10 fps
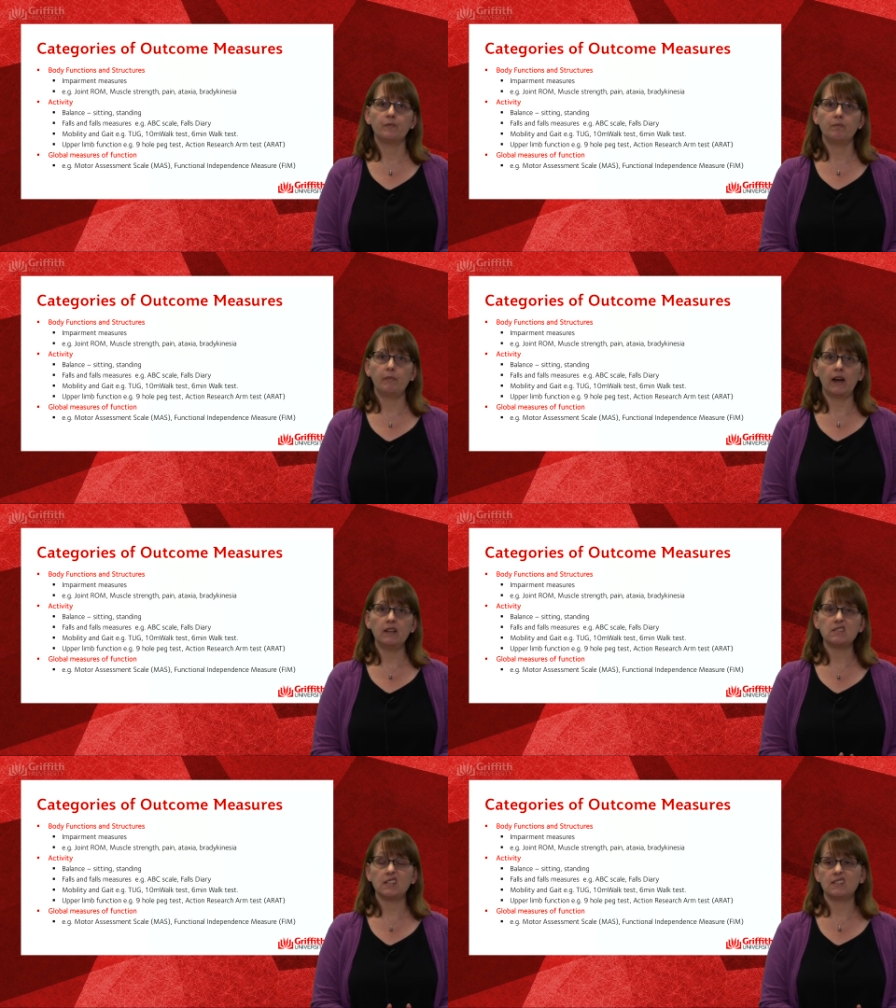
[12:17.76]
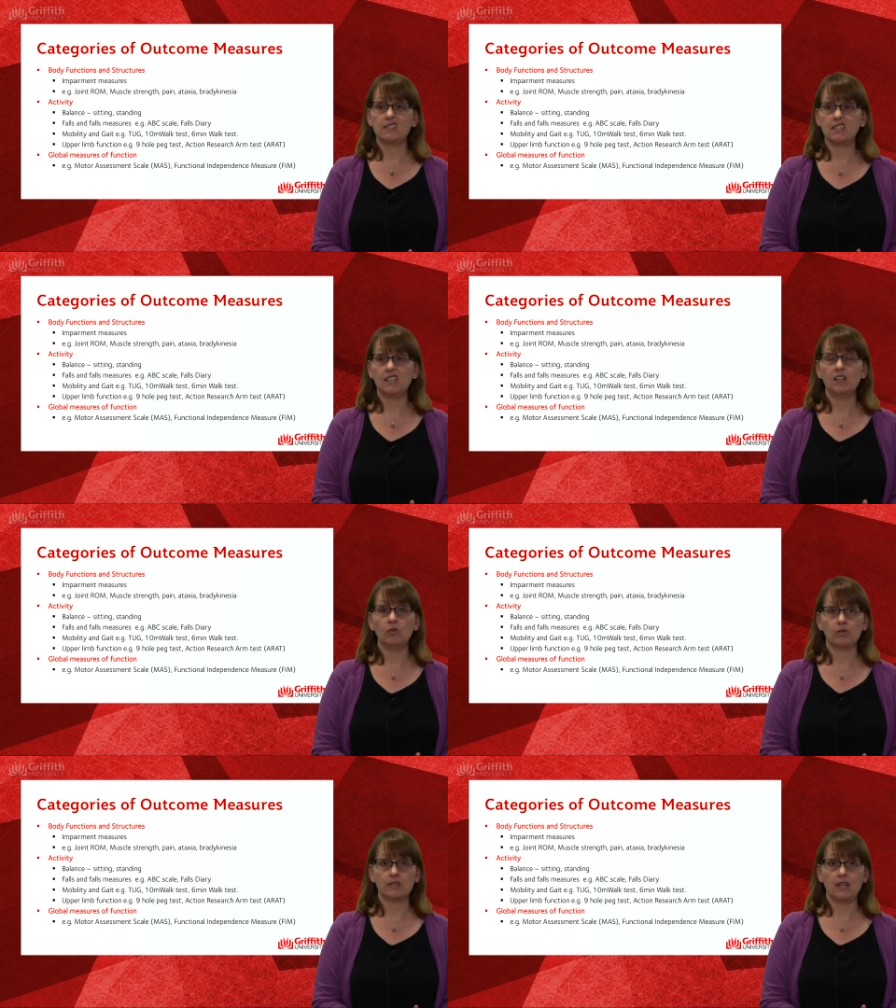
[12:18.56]
balance in sitting
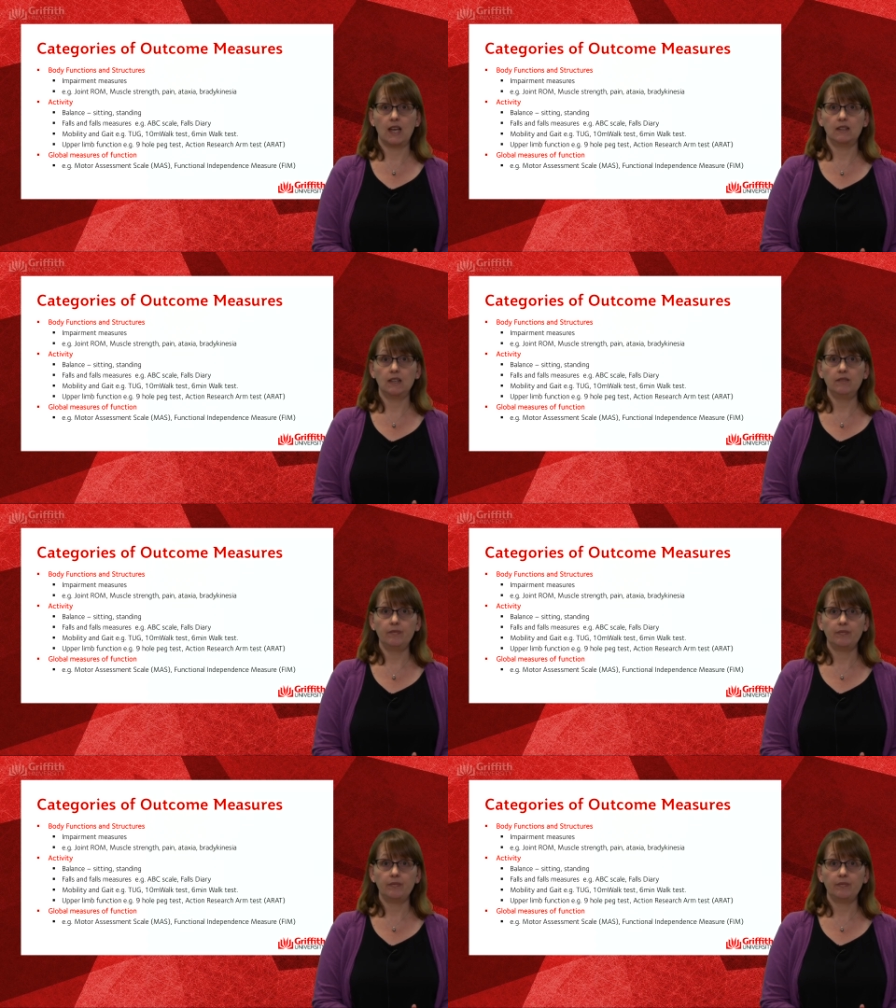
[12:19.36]
or standing,